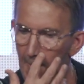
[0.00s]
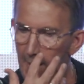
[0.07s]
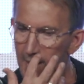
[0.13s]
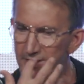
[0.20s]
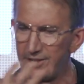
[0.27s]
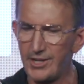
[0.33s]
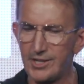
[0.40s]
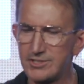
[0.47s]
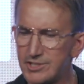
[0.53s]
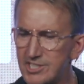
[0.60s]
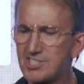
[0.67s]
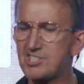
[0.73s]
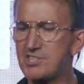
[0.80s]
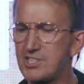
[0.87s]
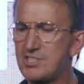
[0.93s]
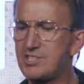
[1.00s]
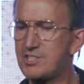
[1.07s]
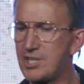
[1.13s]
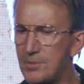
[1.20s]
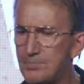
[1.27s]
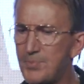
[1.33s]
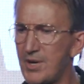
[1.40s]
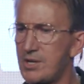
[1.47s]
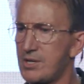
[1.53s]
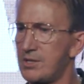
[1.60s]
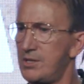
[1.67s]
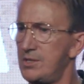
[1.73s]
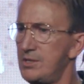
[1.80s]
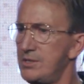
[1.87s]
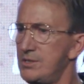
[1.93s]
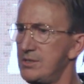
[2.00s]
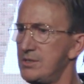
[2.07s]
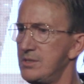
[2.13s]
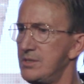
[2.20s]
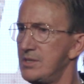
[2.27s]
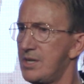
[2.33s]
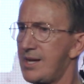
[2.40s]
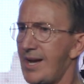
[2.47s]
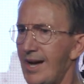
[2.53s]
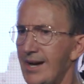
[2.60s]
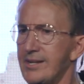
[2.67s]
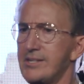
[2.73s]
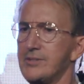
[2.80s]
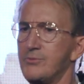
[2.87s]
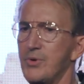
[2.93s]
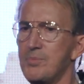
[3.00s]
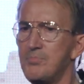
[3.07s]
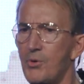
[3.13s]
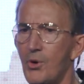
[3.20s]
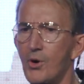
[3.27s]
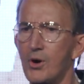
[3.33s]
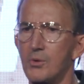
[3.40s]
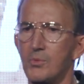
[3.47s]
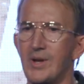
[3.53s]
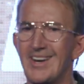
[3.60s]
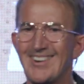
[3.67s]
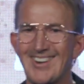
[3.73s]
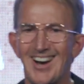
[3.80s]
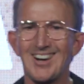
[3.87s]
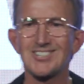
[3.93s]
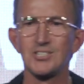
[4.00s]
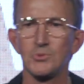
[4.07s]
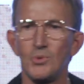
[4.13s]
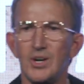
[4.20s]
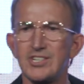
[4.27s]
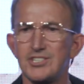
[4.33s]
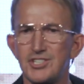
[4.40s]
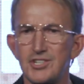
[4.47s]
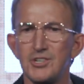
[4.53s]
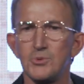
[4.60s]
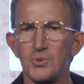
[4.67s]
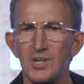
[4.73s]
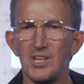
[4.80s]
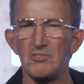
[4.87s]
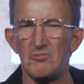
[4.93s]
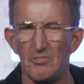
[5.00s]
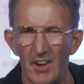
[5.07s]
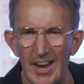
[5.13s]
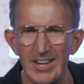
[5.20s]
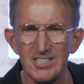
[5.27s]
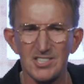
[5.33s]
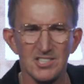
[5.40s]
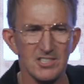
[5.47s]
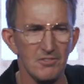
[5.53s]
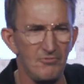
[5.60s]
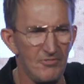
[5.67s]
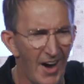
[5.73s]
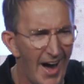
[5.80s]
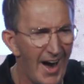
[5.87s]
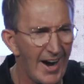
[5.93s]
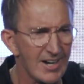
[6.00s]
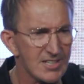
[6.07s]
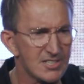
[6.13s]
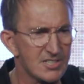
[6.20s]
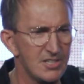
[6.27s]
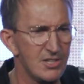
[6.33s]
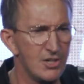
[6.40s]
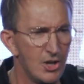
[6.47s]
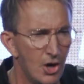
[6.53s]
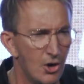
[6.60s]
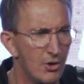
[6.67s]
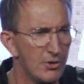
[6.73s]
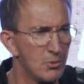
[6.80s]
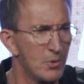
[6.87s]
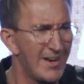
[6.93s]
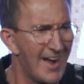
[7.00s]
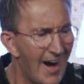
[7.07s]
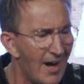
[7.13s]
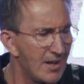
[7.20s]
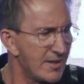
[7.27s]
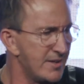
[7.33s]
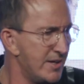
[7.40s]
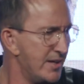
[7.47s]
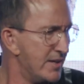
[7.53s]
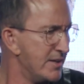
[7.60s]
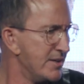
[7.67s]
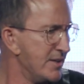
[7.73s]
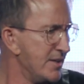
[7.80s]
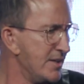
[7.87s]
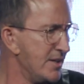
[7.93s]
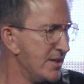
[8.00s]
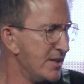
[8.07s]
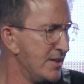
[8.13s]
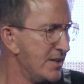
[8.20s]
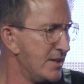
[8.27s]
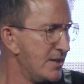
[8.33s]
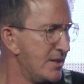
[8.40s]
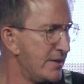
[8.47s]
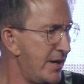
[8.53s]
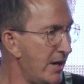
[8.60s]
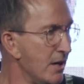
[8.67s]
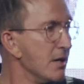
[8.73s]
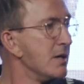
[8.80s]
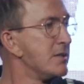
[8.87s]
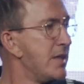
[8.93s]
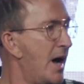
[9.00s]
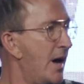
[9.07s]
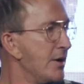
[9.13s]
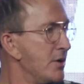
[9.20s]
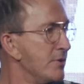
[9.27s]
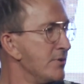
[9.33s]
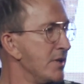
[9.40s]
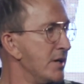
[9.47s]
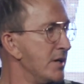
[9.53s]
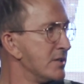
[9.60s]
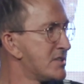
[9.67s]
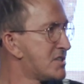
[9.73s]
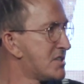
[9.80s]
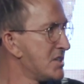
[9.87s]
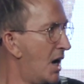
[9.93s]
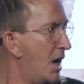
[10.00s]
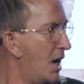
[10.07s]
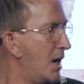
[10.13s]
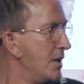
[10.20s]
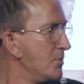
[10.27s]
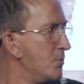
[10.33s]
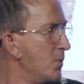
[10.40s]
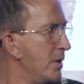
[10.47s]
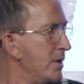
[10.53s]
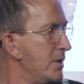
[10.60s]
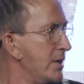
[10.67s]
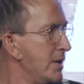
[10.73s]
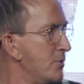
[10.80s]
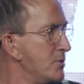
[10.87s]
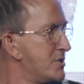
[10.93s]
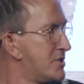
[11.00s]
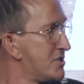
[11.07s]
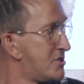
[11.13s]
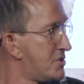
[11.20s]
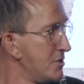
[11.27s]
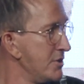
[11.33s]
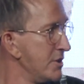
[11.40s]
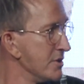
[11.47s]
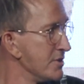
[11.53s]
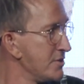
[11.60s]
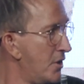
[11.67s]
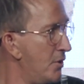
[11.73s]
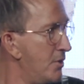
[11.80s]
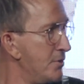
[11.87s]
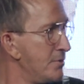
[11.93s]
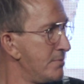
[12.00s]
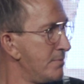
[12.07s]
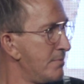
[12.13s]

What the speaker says: And, just the typical kind of report when a doctor wants you to really face the facts and know the reality. And they heard that over their son when he was just 2 years old.